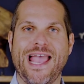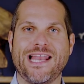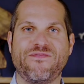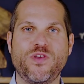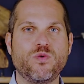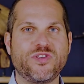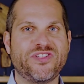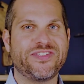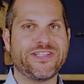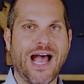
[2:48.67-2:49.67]
And if you
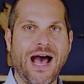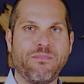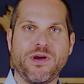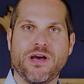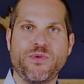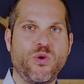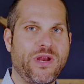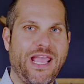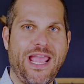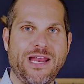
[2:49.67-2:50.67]
stop
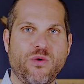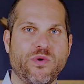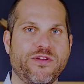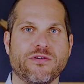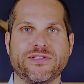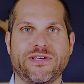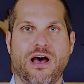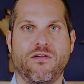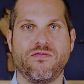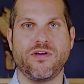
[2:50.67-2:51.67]
communicating with
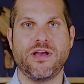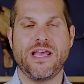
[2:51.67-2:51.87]
yourself,